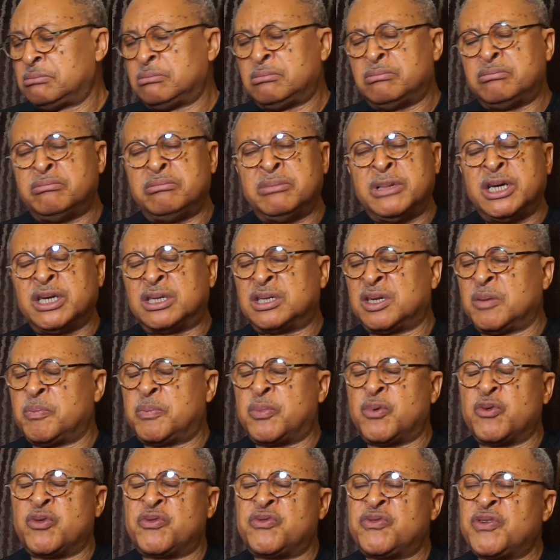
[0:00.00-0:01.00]
makes a
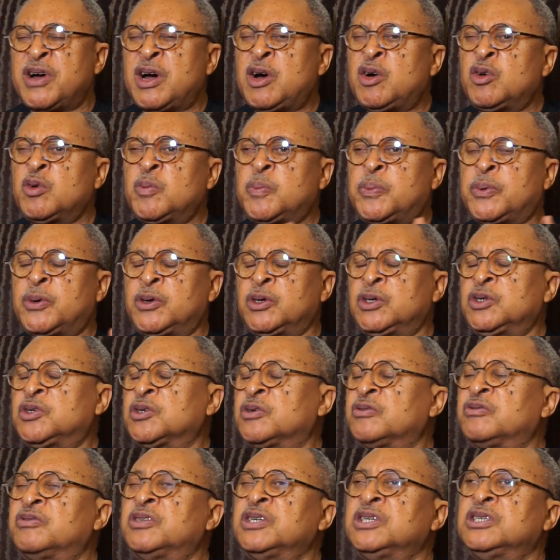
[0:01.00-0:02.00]
profound point
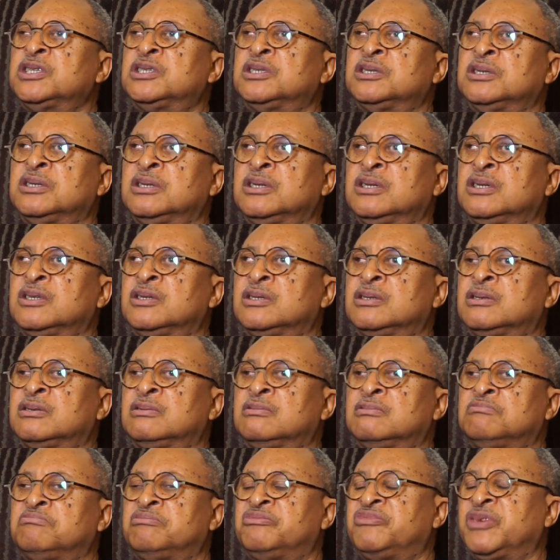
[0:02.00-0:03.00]
of this in his
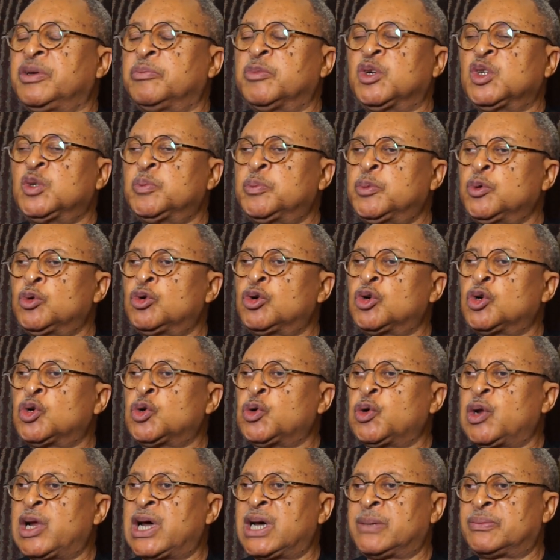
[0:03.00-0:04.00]
famous book,
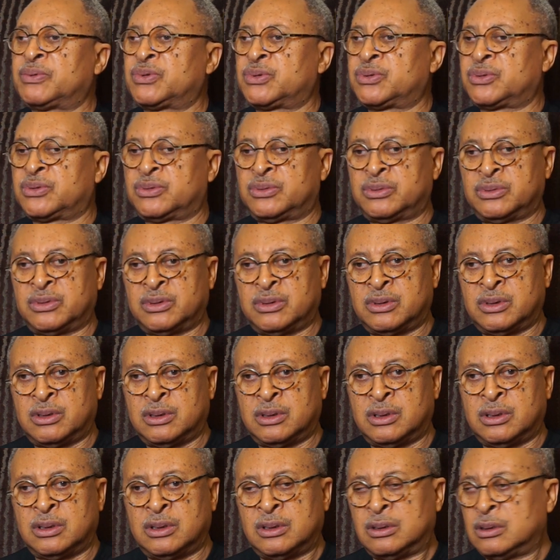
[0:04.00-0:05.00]
Collapse,
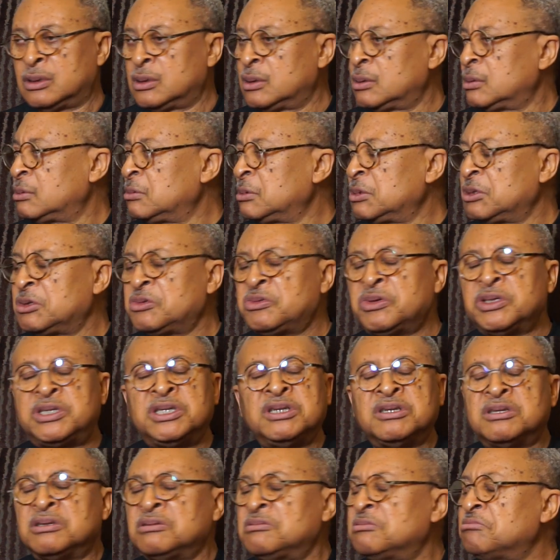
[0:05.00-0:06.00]
in which
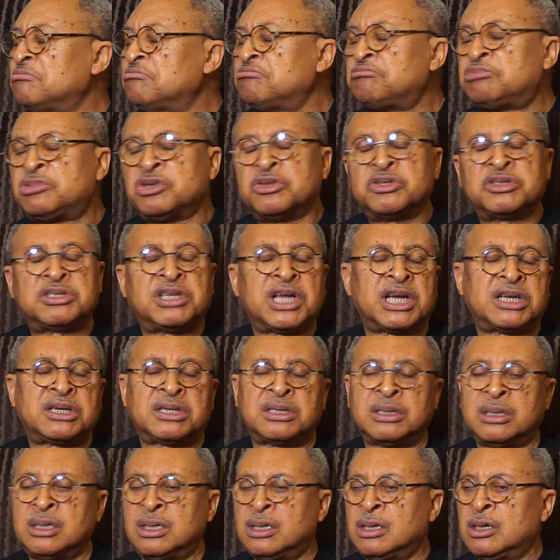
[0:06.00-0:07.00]
he shows that
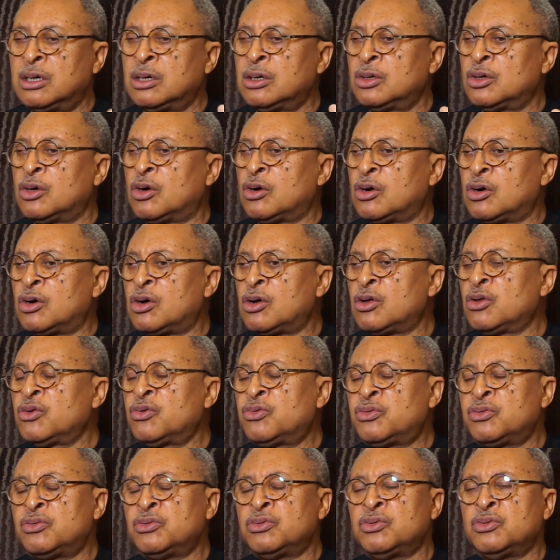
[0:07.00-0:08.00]
all
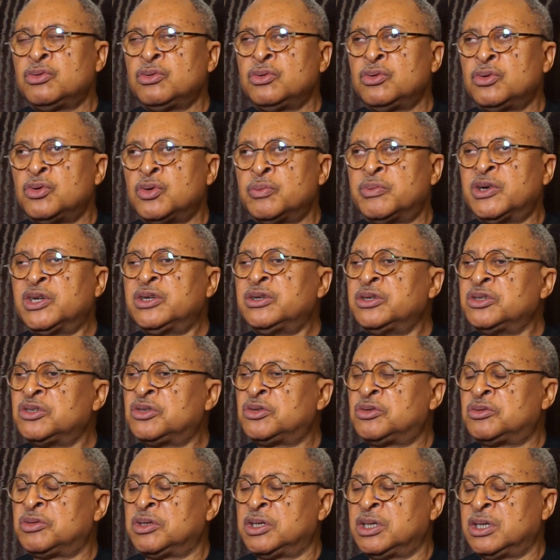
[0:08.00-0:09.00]
through human
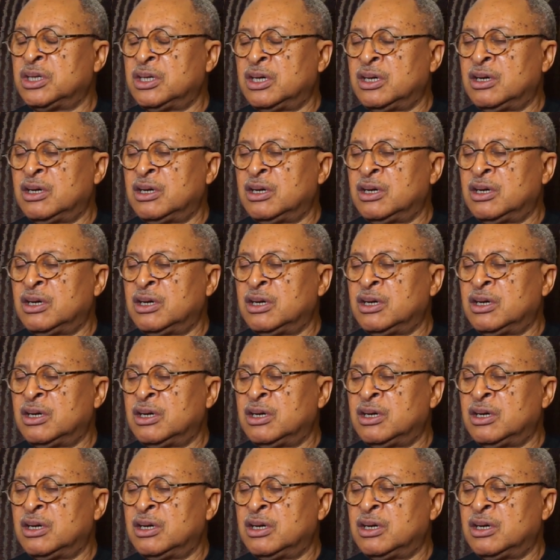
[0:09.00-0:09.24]
history,